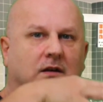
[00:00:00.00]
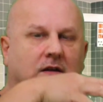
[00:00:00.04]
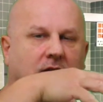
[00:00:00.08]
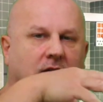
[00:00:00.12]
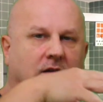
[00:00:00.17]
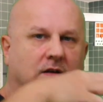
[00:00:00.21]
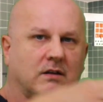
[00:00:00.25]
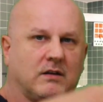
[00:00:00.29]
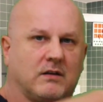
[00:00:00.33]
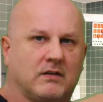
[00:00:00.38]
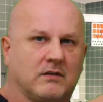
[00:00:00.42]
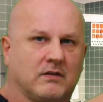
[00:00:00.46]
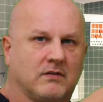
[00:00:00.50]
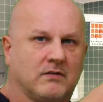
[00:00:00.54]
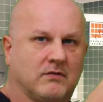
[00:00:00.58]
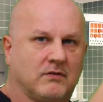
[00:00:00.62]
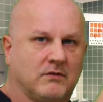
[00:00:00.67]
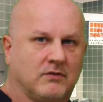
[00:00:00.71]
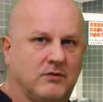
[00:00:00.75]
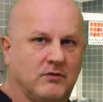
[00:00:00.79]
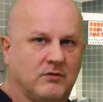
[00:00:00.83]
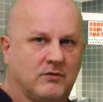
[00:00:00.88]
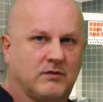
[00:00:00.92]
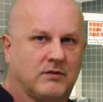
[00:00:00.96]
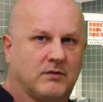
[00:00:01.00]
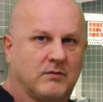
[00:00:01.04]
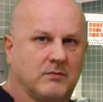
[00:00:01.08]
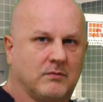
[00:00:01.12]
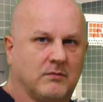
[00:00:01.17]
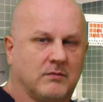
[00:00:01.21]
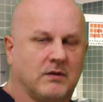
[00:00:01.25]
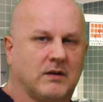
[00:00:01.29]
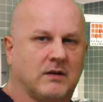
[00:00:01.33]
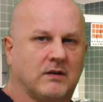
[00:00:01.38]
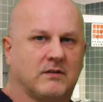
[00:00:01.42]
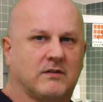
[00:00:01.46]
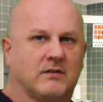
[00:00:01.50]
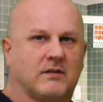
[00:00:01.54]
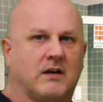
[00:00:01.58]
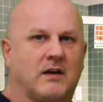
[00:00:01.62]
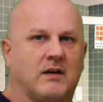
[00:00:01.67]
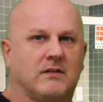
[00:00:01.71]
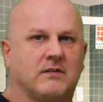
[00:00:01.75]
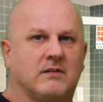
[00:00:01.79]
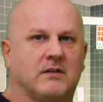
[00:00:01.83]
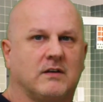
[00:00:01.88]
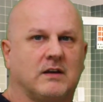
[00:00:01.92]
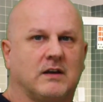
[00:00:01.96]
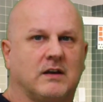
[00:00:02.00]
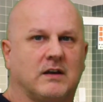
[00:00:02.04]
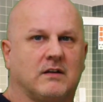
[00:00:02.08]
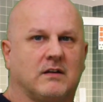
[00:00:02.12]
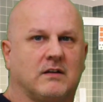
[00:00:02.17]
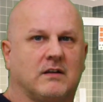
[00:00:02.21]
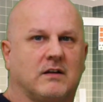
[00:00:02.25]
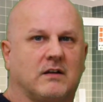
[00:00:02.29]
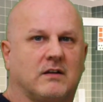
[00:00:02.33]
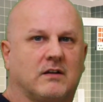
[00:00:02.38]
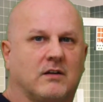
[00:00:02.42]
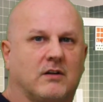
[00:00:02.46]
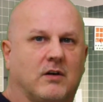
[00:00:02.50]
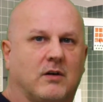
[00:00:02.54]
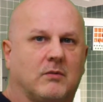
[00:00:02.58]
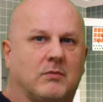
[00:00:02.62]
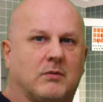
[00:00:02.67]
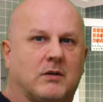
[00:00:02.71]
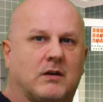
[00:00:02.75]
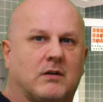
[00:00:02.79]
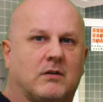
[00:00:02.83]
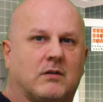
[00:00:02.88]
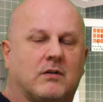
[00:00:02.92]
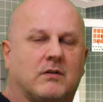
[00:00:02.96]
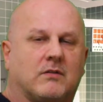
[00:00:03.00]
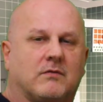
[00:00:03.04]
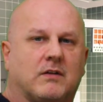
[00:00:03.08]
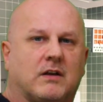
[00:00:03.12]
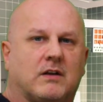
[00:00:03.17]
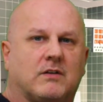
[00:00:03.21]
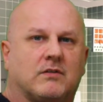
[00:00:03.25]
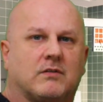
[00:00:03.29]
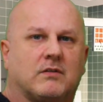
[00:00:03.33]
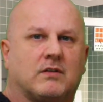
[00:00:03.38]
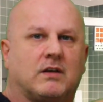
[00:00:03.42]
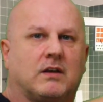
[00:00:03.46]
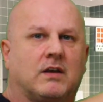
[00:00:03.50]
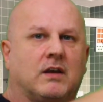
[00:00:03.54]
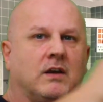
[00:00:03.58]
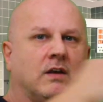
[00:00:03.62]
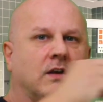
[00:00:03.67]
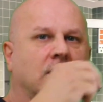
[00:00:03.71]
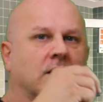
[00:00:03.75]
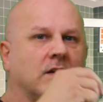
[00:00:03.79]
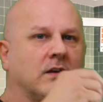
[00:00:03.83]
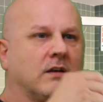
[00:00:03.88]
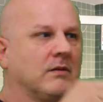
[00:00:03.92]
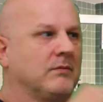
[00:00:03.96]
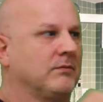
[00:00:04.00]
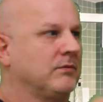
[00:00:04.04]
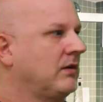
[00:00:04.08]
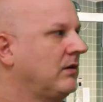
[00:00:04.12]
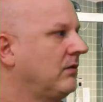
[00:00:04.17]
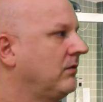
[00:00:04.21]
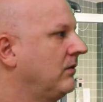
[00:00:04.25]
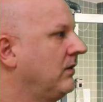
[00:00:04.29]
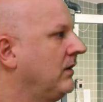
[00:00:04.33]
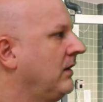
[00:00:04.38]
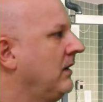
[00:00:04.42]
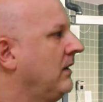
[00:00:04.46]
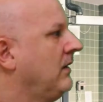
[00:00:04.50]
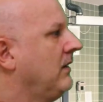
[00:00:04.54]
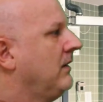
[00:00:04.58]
They can do some excising and take the gallbladder out eventually. Comes out.